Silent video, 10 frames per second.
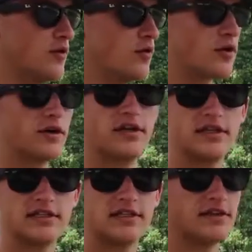Or you
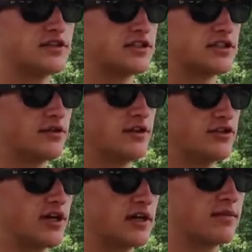can sit there and just slowly
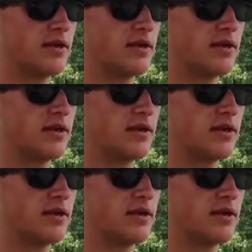drag the